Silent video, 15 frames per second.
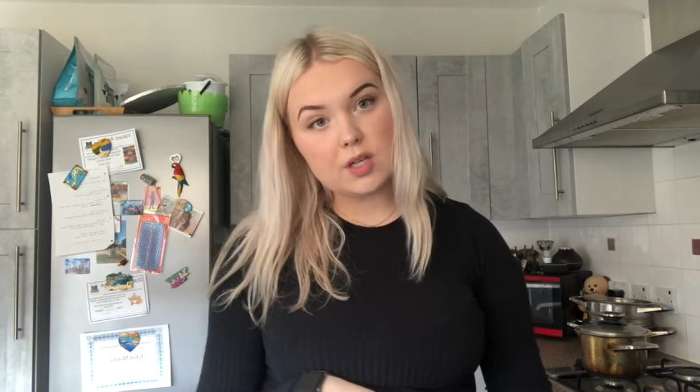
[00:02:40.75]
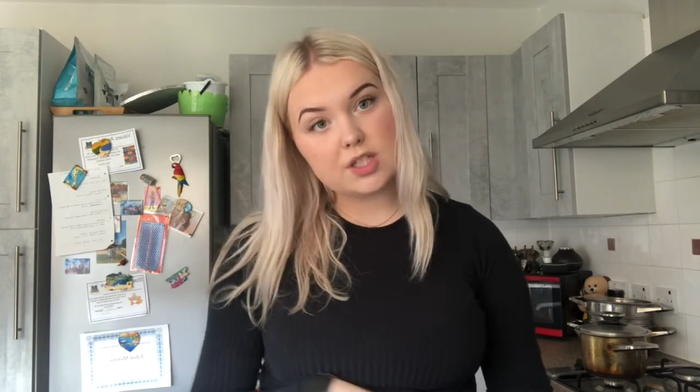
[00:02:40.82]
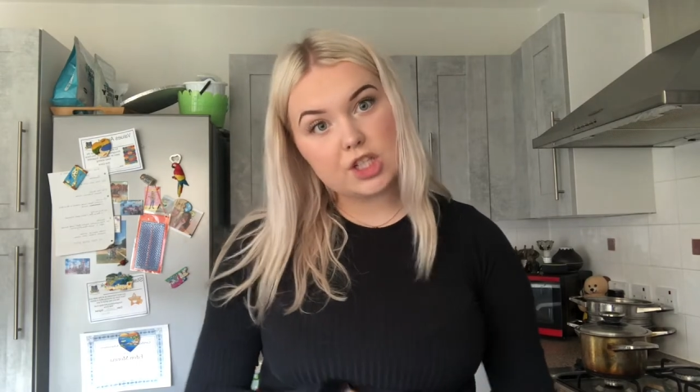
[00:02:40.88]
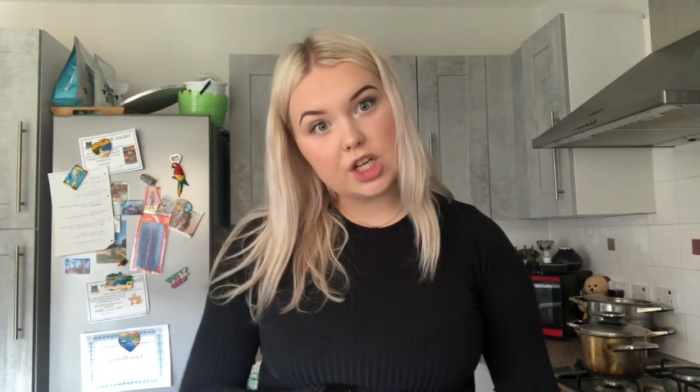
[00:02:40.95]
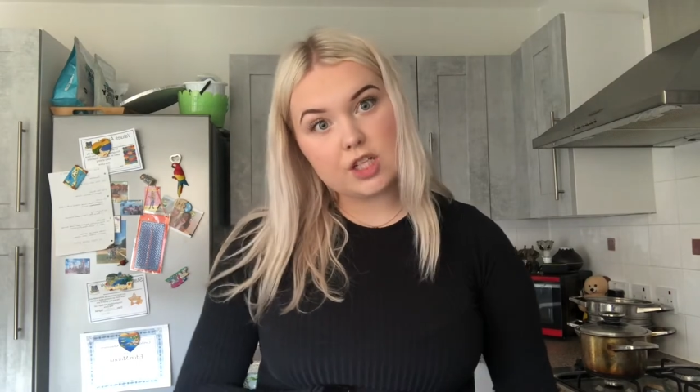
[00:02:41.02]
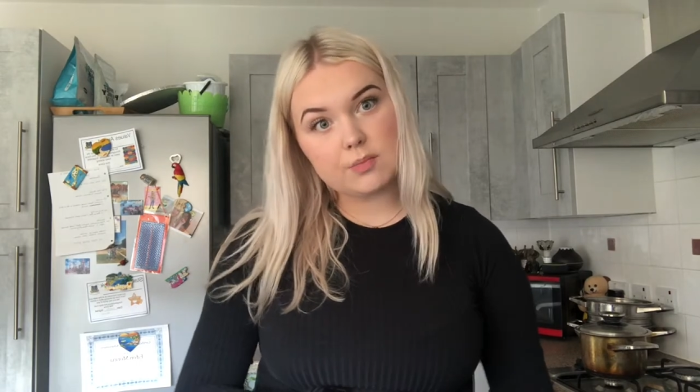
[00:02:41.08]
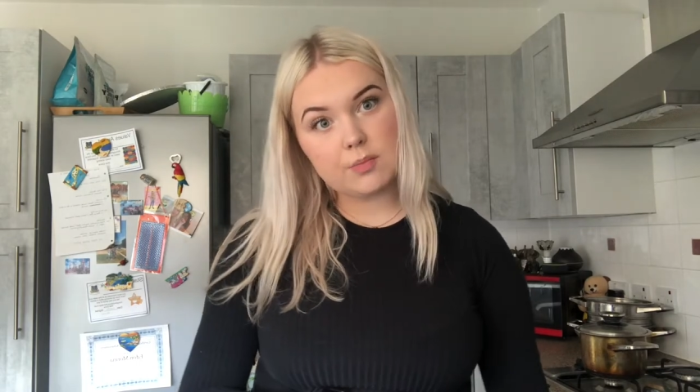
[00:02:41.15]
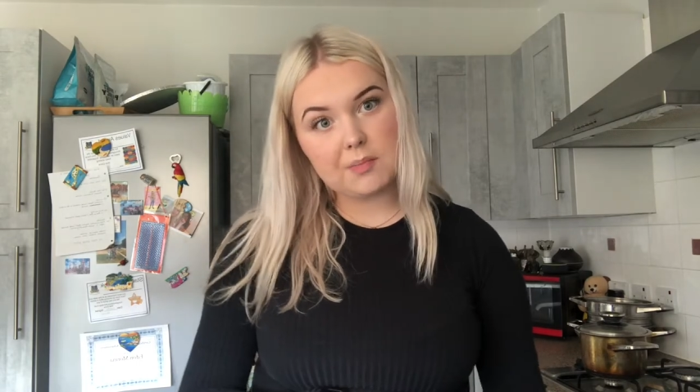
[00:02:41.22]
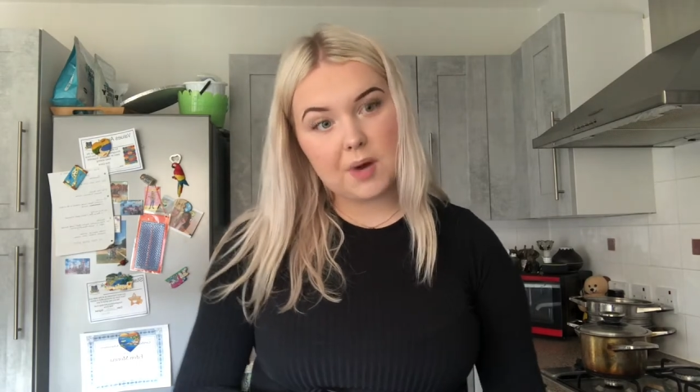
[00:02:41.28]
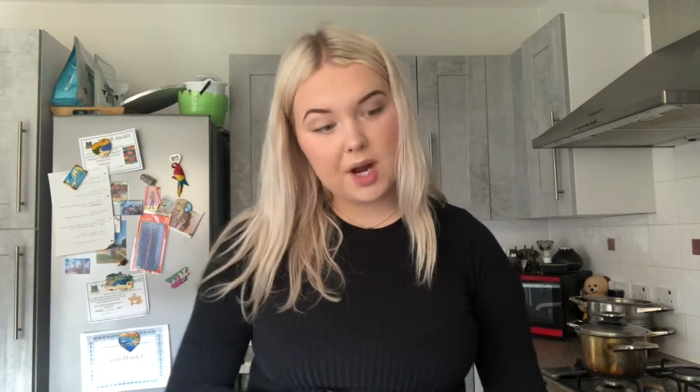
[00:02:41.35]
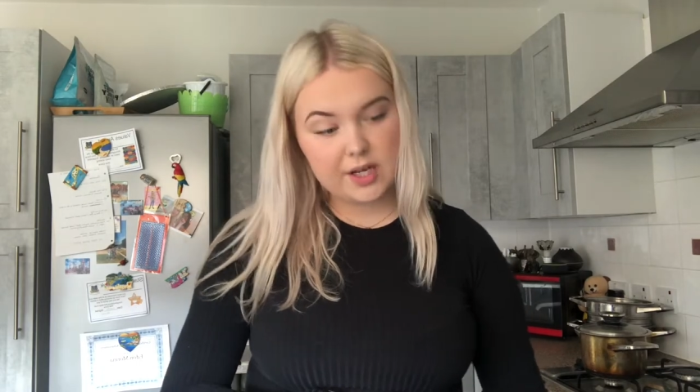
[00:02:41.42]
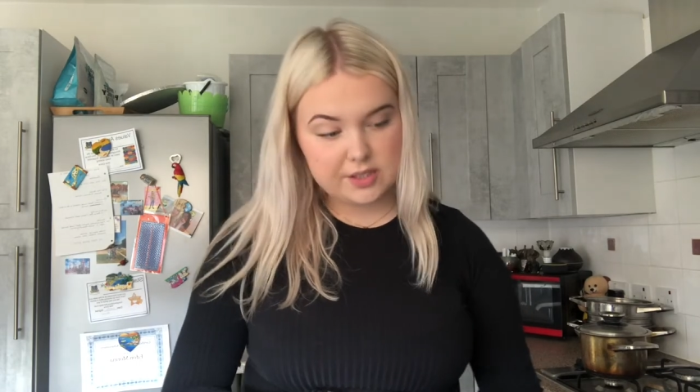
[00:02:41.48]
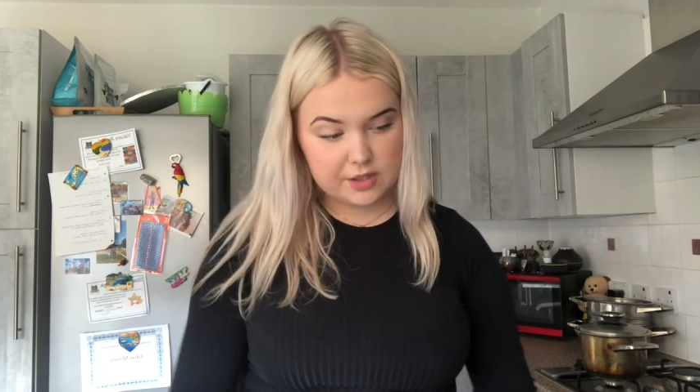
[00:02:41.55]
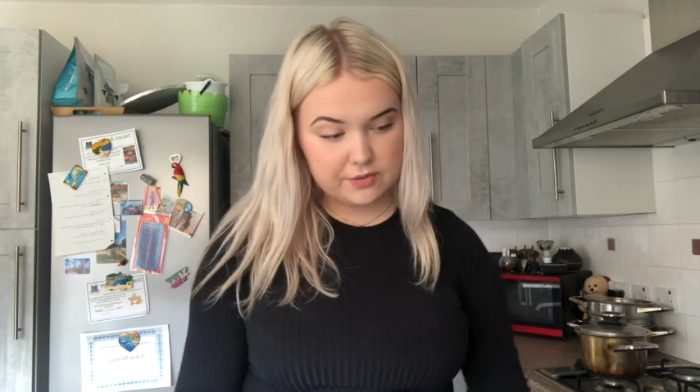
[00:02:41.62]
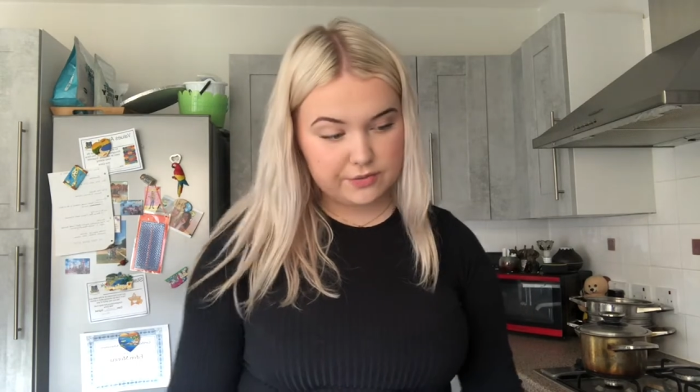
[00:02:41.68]
changed my
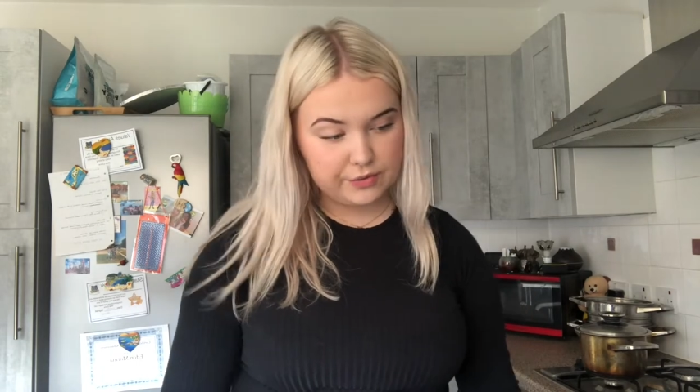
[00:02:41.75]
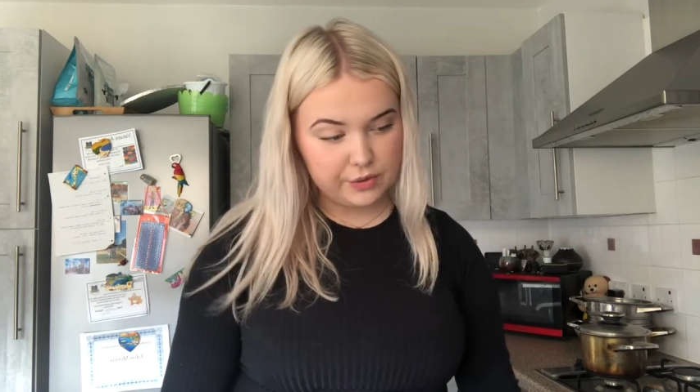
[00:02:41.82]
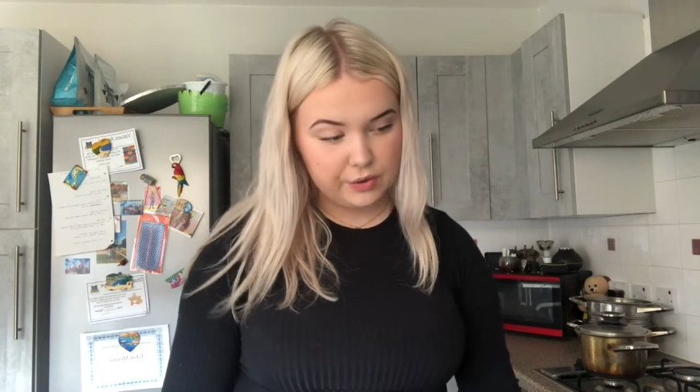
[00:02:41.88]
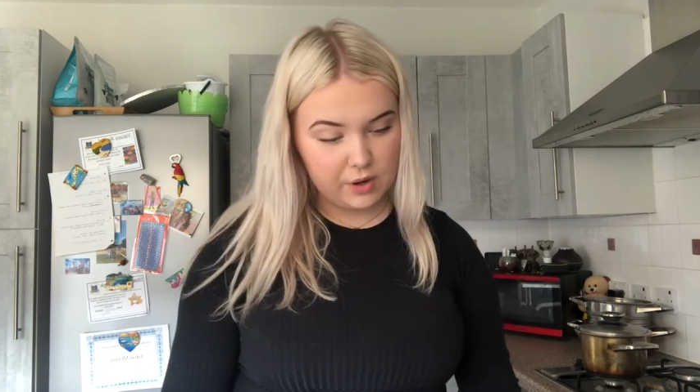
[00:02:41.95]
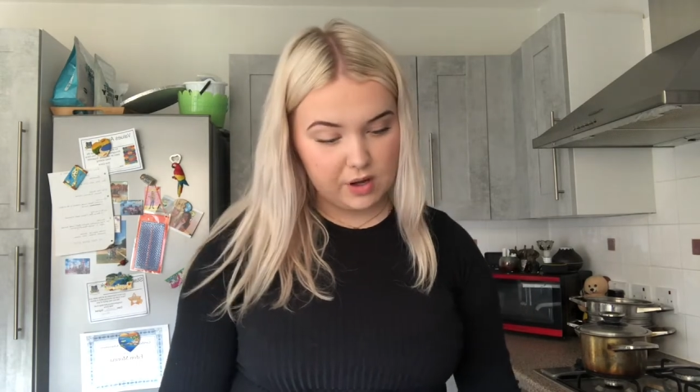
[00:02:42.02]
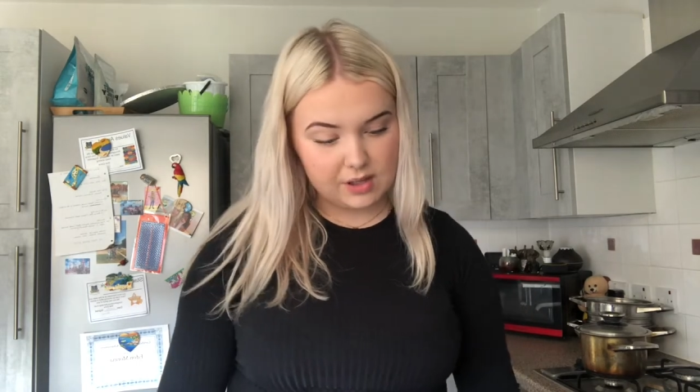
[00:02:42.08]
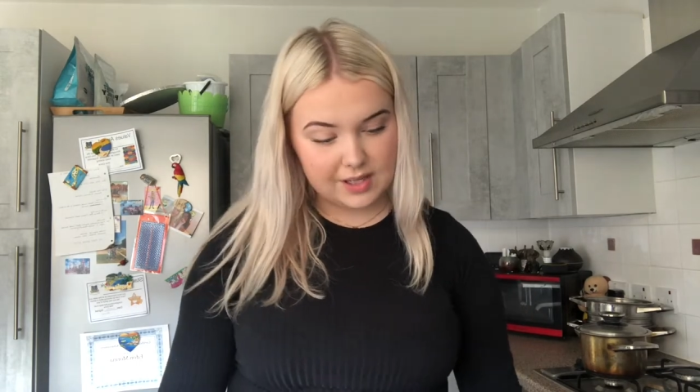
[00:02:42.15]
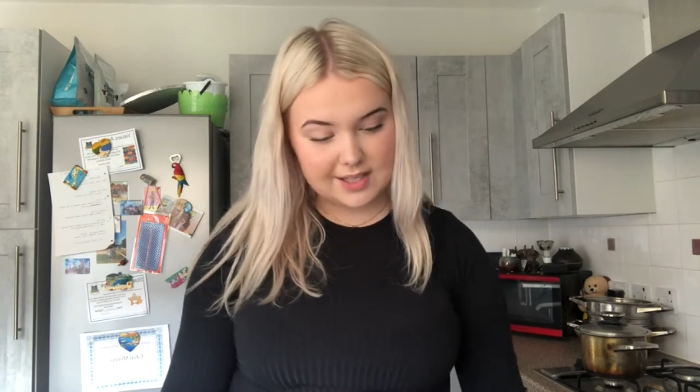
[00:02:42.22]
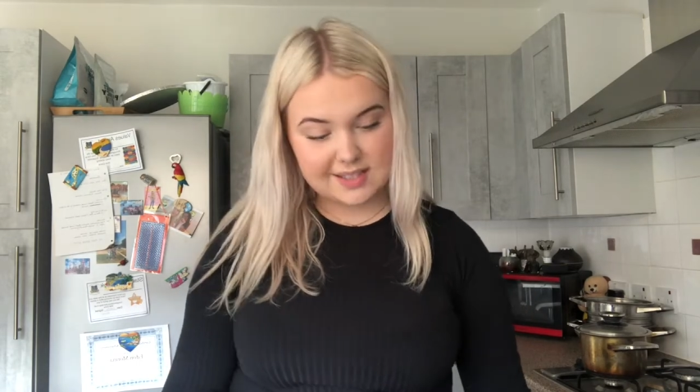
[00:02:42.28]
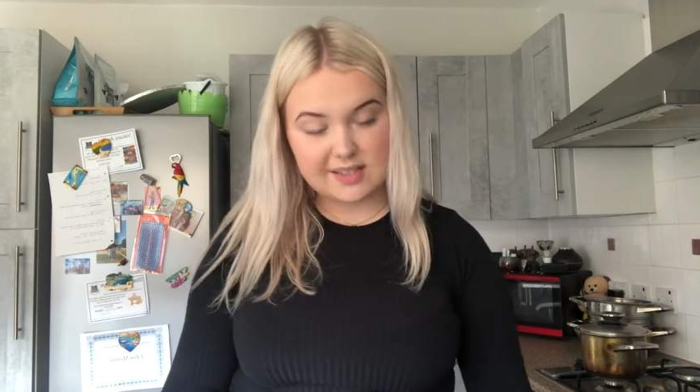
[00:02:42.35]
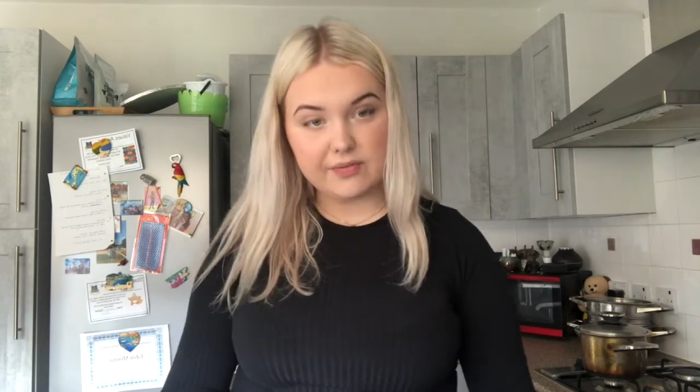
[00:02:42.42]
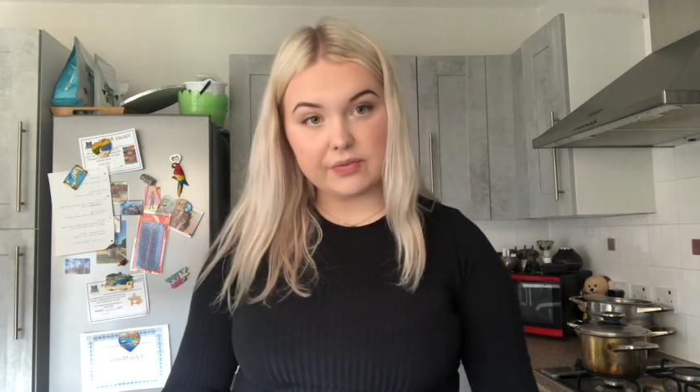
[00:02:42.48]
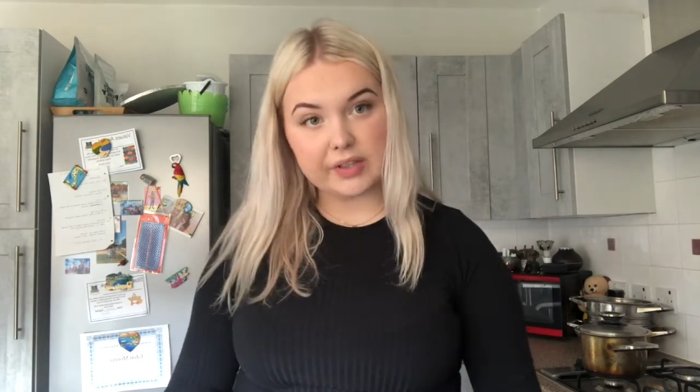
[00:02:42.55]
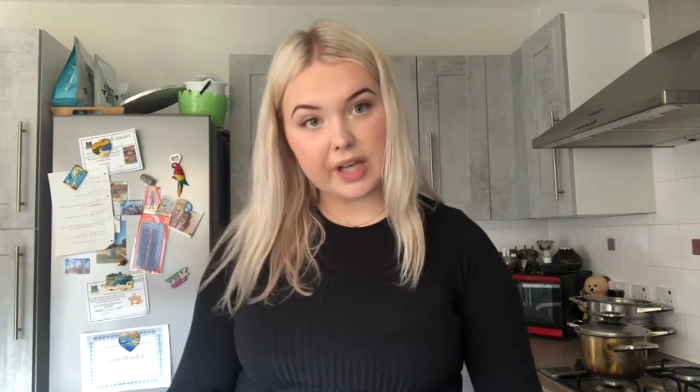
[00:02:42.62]
mind and thought I'll get something